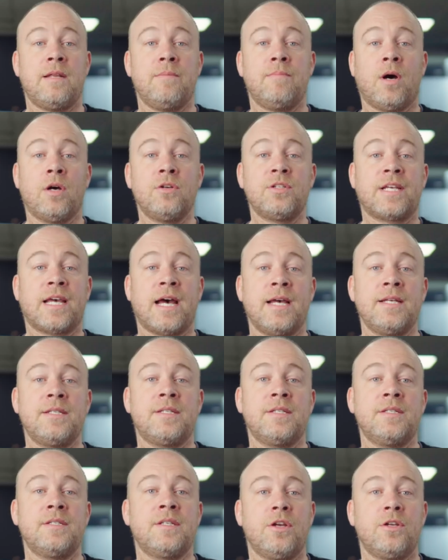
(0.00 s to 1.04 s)
in most
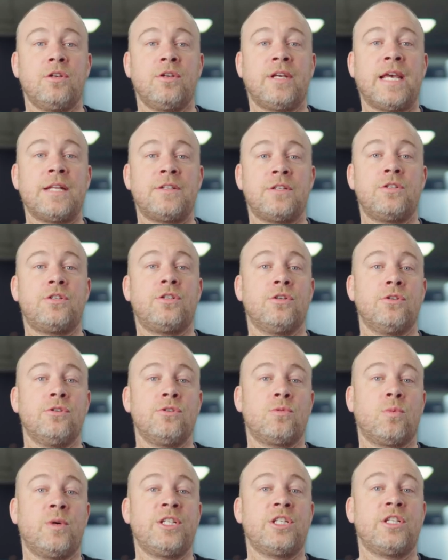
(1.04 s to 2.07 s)
cases, you get to
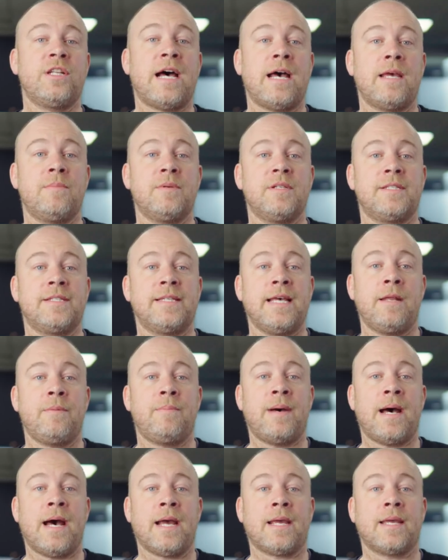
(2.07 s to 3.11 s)
choose which neighbours
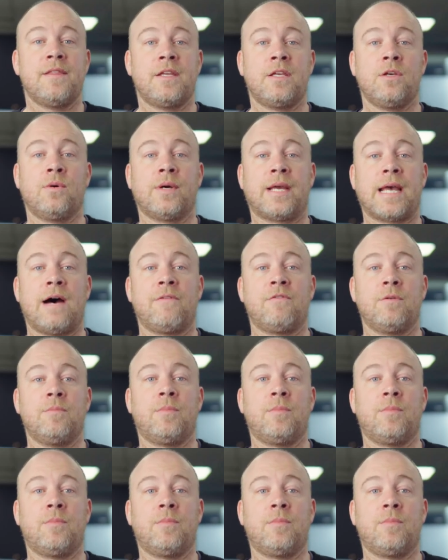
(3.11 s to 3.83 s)
setback that you are governed